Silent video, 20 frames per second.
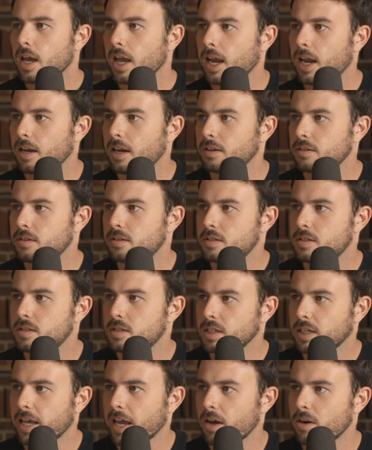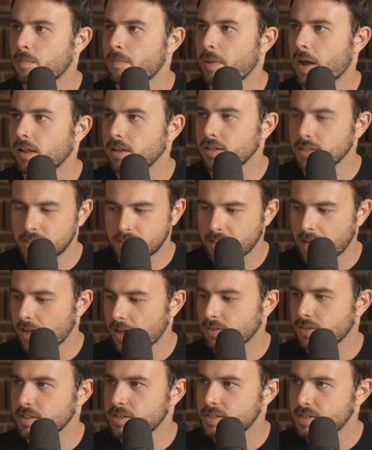and to counterbalance
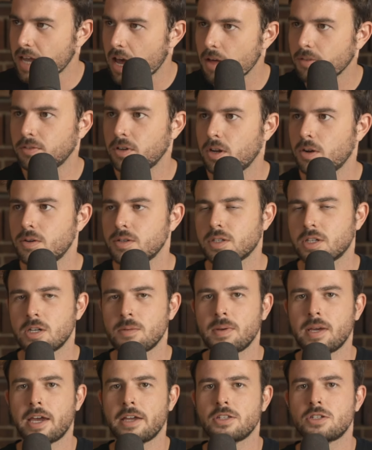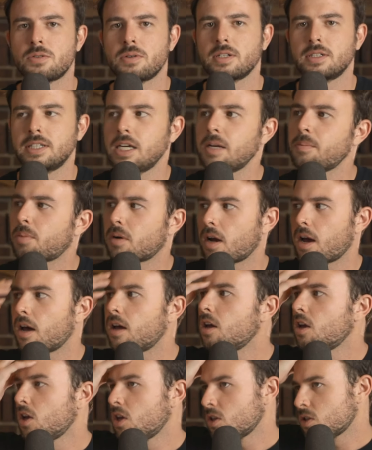that the south node is going to be entering
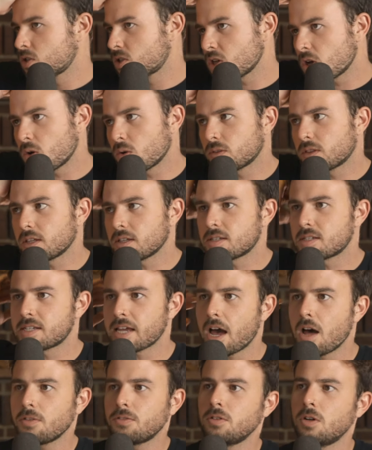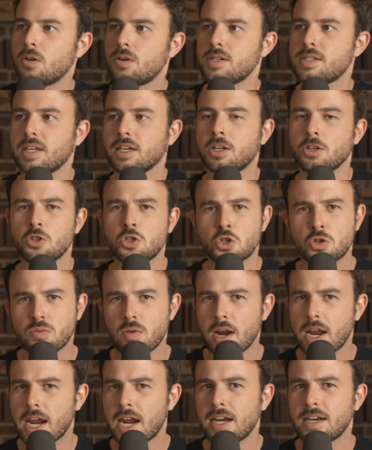libra so the south node is like a
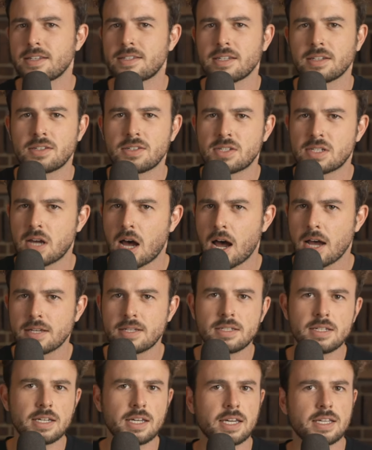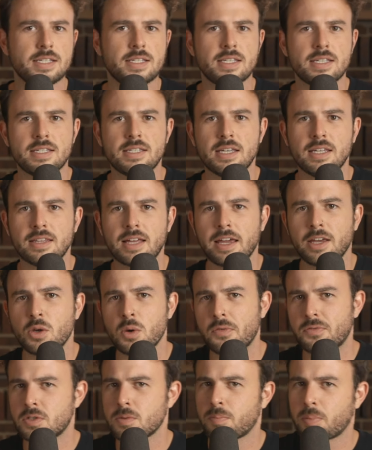drain. It's exhausting. It's this thing that
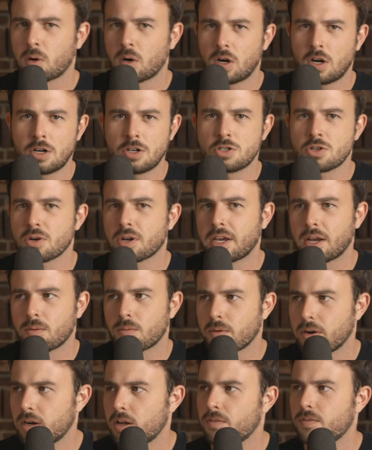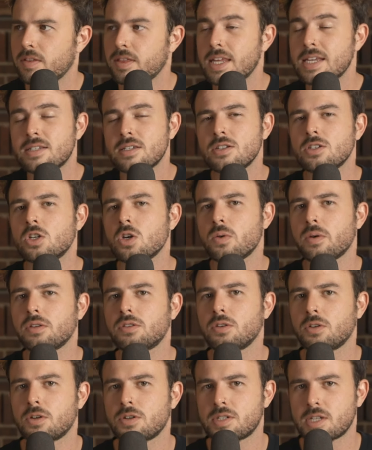you have to purge or get rid of. And this is
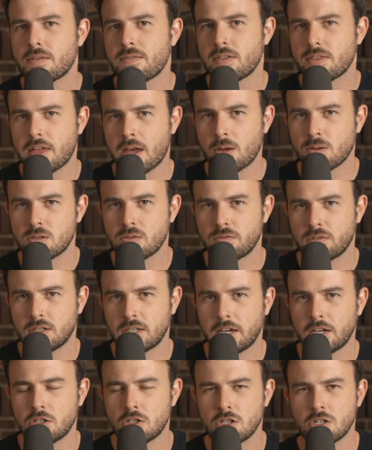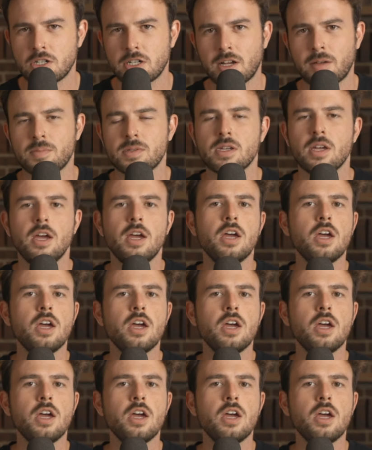going through your seventh house of relationships.